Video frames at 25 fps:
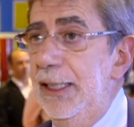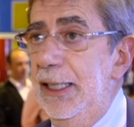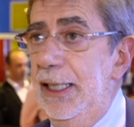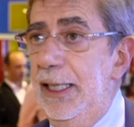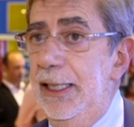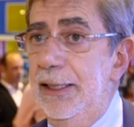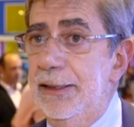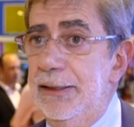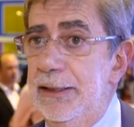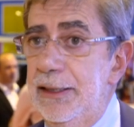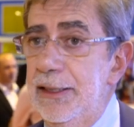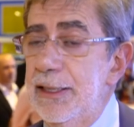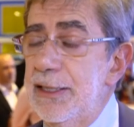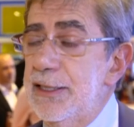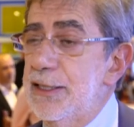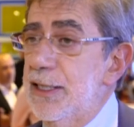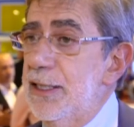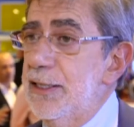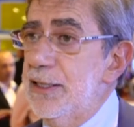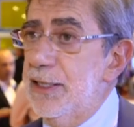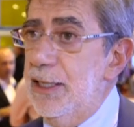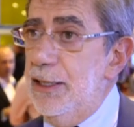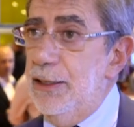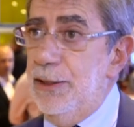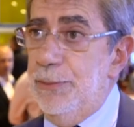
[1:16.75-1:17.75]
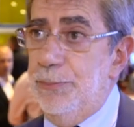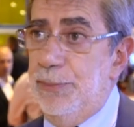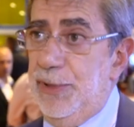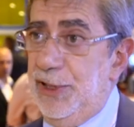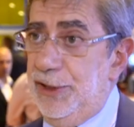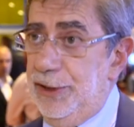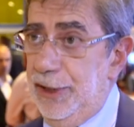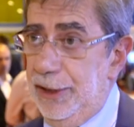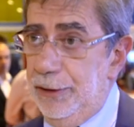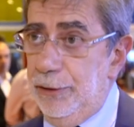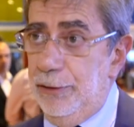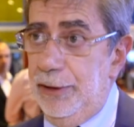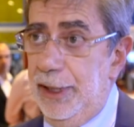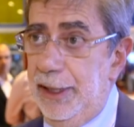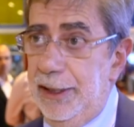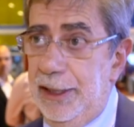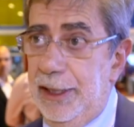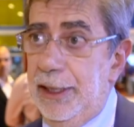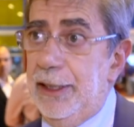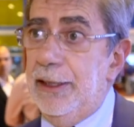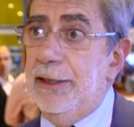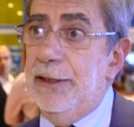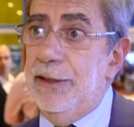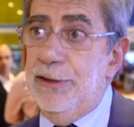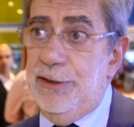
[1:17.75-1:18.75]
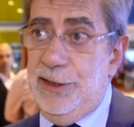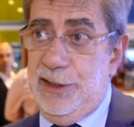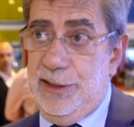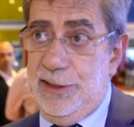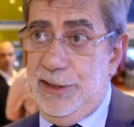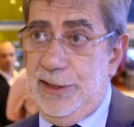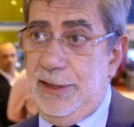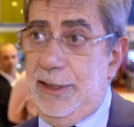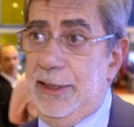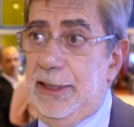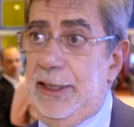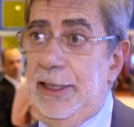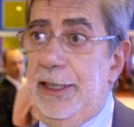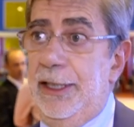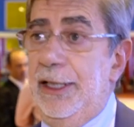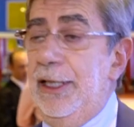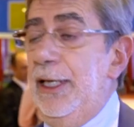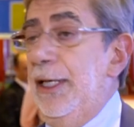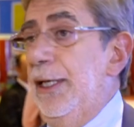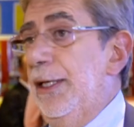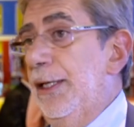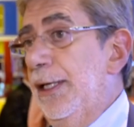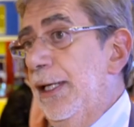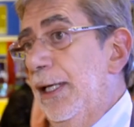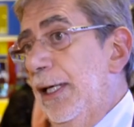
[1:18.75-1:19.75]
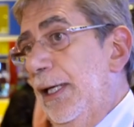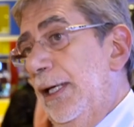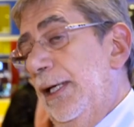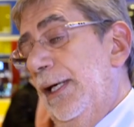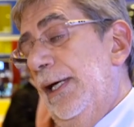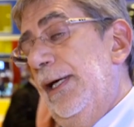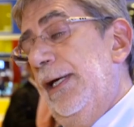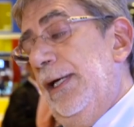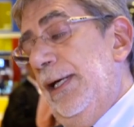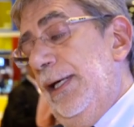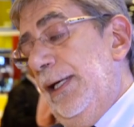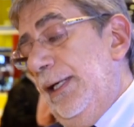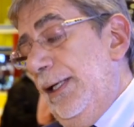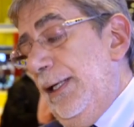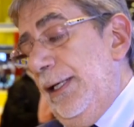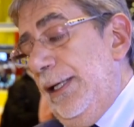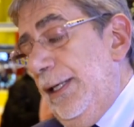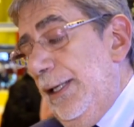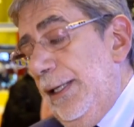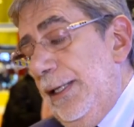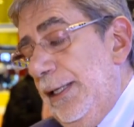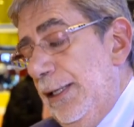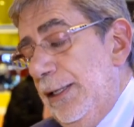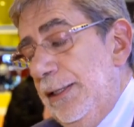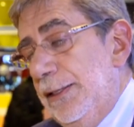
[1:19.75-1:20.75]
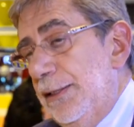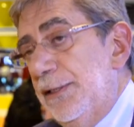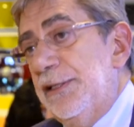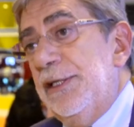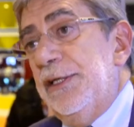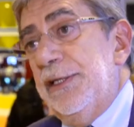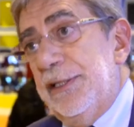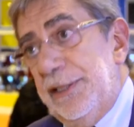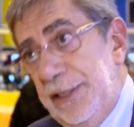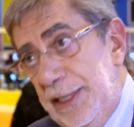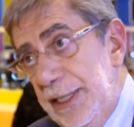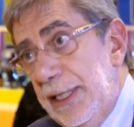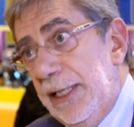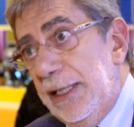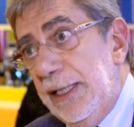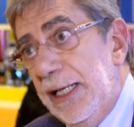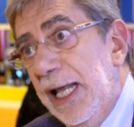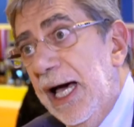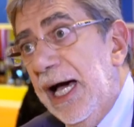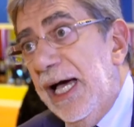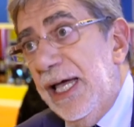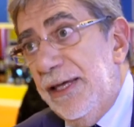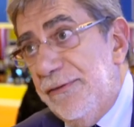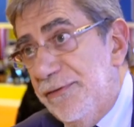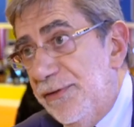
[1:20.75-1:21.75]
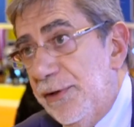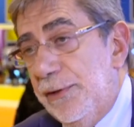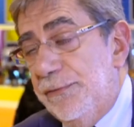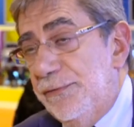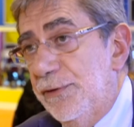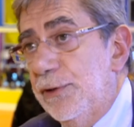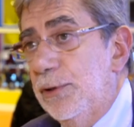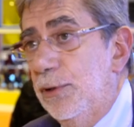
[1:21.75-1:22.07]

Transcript: And this is a particular interest in the real life, of